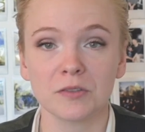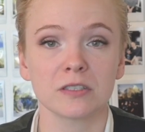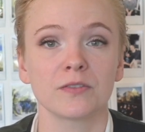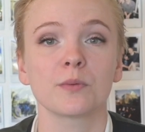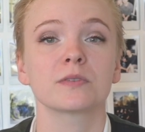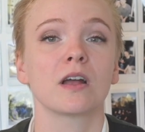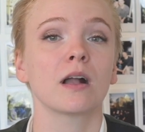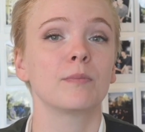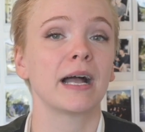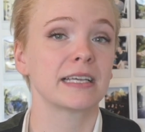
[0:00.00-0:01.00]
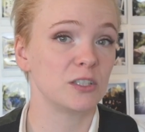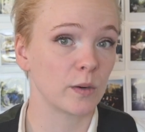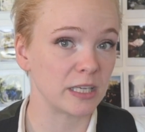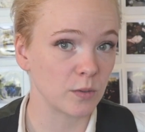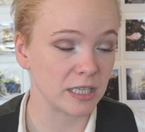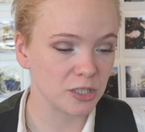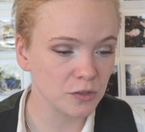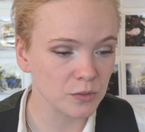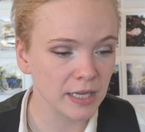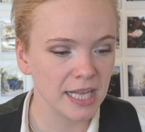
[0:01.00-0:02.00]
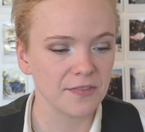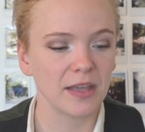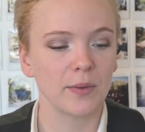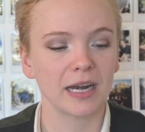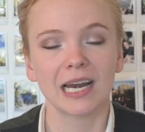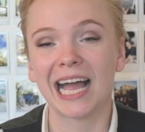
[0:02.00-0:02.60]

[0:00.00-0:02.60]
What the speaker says: this film stock back in 2022, they went on